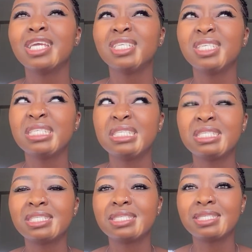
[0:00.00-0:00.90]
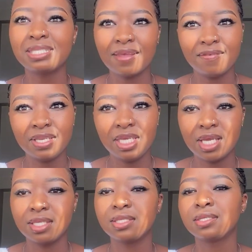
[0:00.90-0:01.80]
She's 7
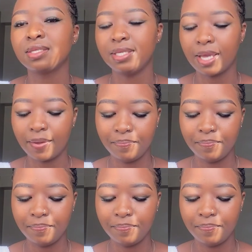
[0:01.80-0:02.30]
years. Yeah.